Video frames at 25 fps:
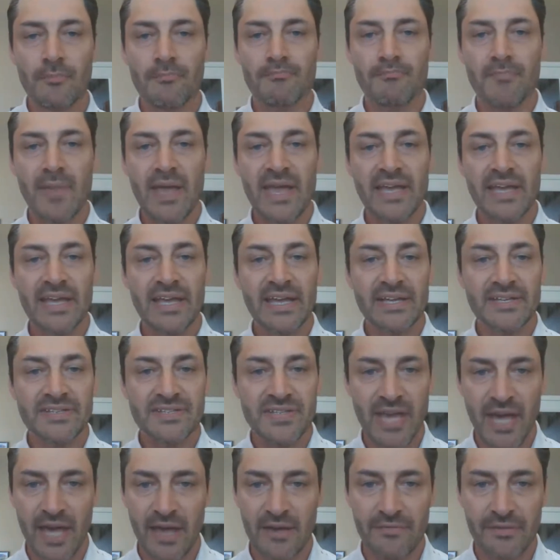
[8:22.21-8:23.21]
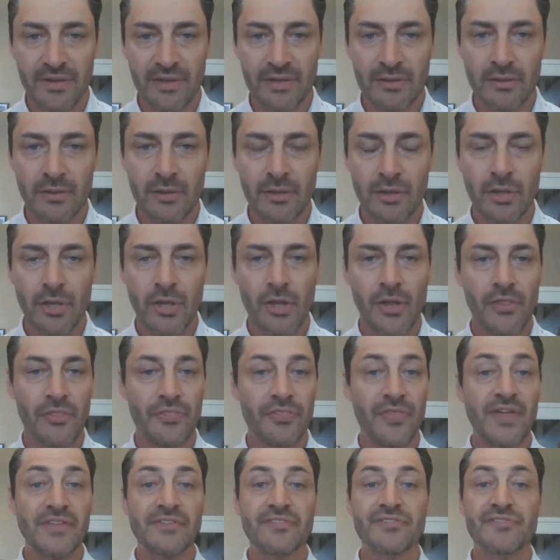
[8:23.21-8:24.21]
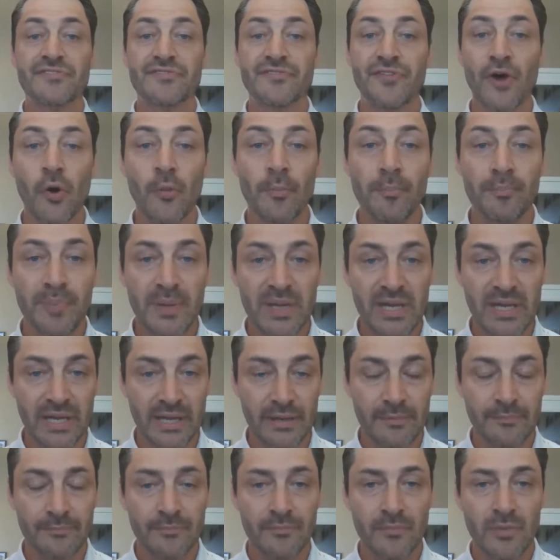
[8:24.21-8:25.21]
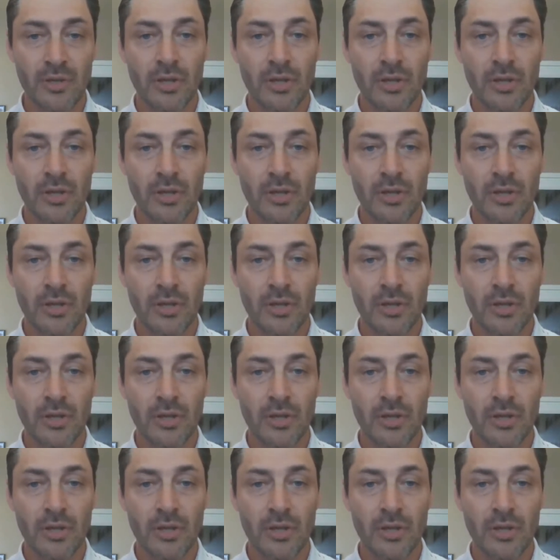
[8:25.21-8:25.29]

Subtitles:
making it to heaven, then so be it.